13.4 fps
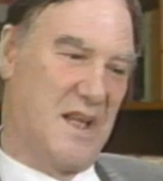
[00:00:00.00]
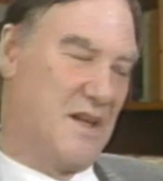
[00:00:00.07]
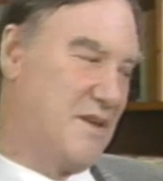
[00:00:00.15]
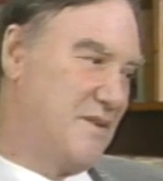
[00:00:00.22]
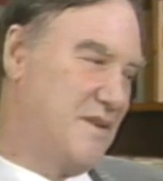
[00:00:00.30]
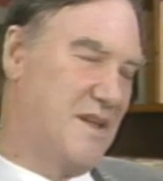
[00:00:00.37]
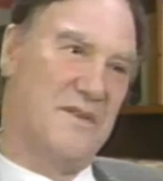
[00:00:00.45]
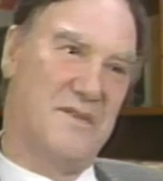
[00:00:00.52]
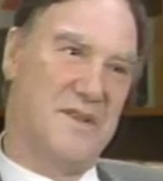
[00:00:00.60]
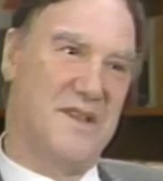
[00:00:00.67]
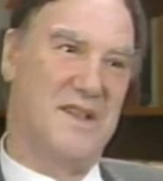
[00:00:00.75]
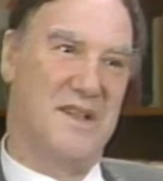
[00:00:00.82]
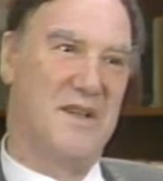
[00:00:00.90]
Now,
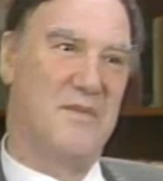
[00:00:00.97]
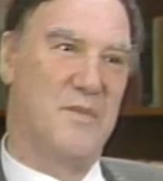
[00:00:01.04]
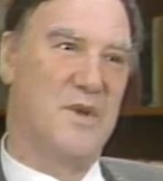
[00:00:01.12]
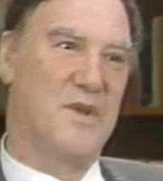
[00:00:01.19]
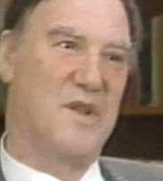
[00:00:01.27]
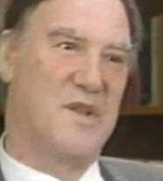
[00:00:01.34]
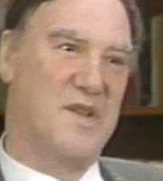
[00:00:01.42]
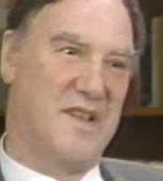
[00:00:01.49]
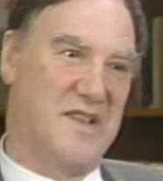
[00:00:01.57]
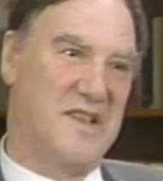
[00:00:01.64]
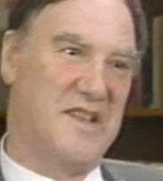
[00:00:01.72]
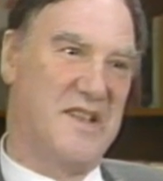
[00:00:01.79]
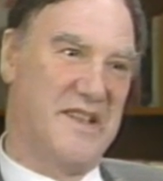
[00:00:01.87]
after more than
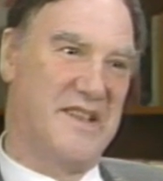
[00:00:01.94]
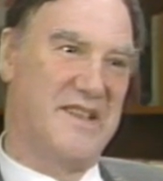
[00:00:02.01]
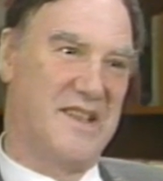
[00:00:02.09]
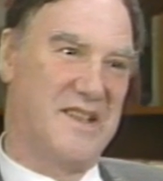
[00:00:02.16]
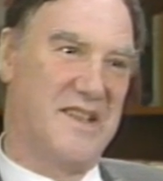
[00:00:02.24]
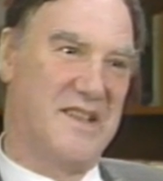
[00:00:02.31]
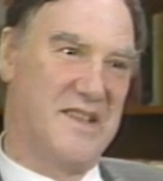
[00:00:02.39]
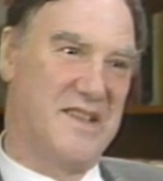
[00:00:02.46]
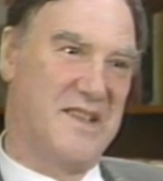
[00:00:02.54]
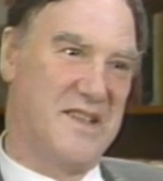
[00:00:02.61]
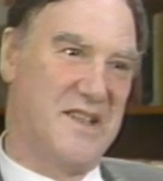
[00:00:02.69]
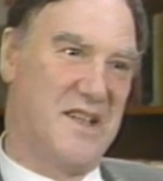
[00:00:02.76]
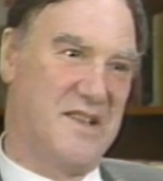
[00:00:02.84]
30 years, I think
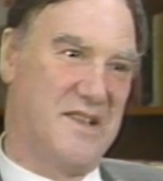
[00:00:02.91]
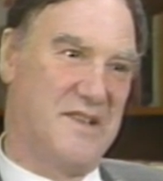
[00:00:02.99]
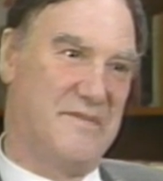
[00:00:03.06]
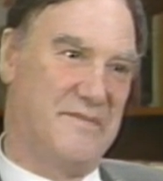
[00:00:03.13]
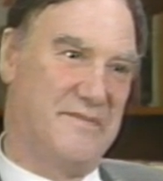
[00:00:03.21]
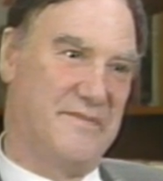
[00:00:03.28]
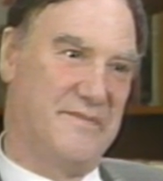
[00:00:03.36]
this has started.